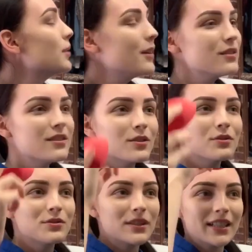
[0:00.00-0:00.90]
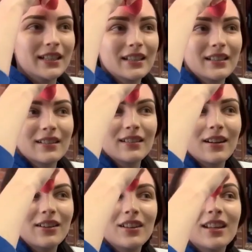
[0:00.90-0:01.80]
Brown sultry.
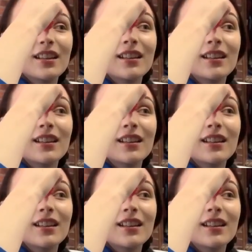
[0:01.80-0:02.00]
Are you kidding?